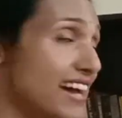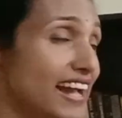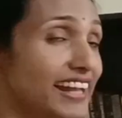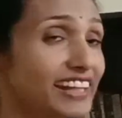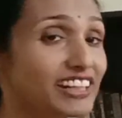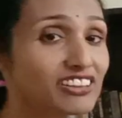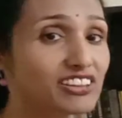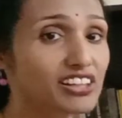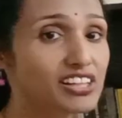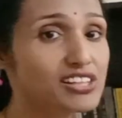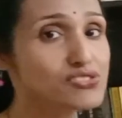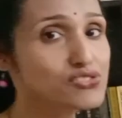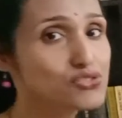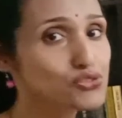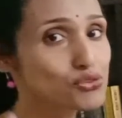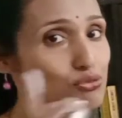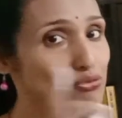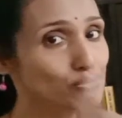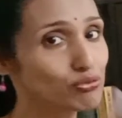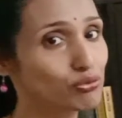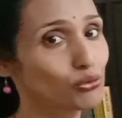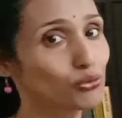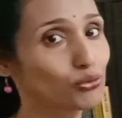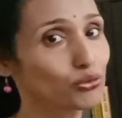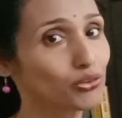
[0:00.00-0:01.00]
sine raised to
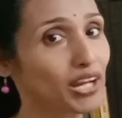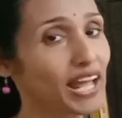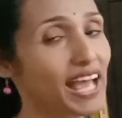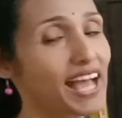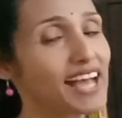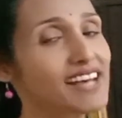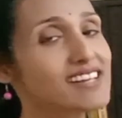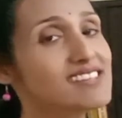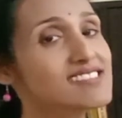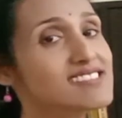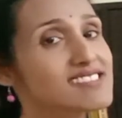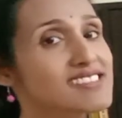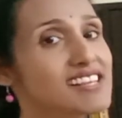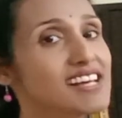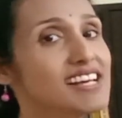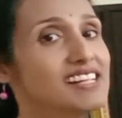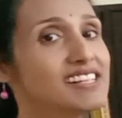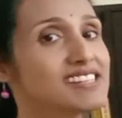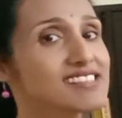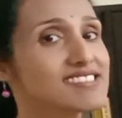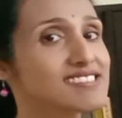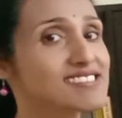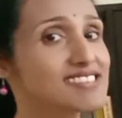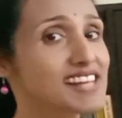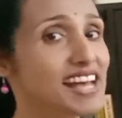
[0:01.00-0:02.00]
four as
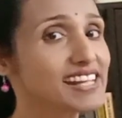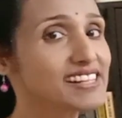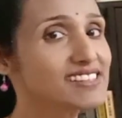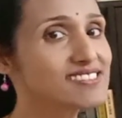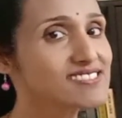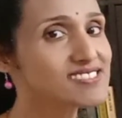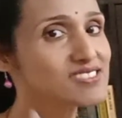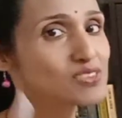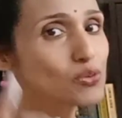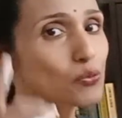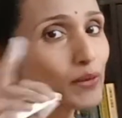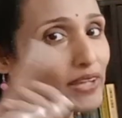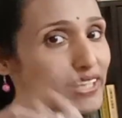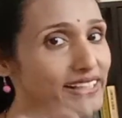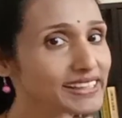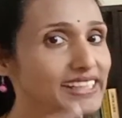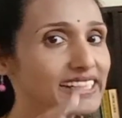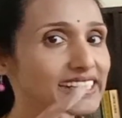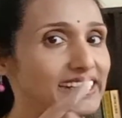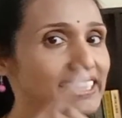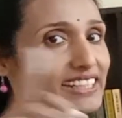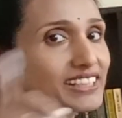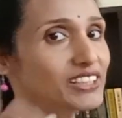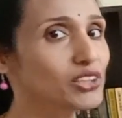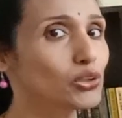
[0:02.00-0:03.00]
sine square
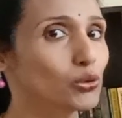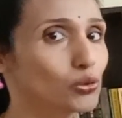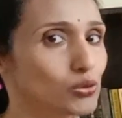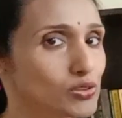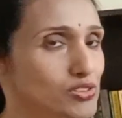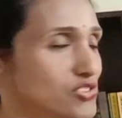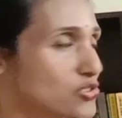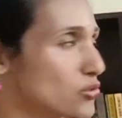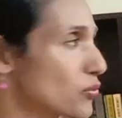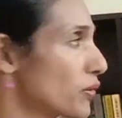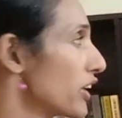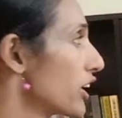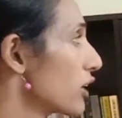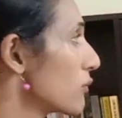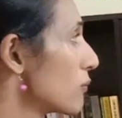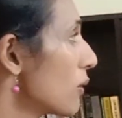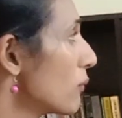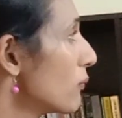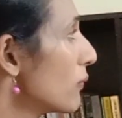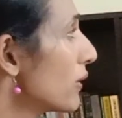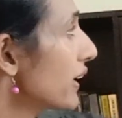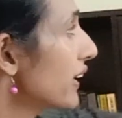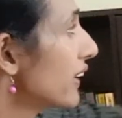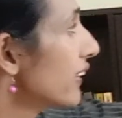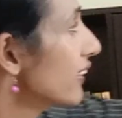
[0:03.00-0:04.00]
theta the whole square.
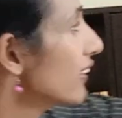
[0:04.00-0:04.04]
Remember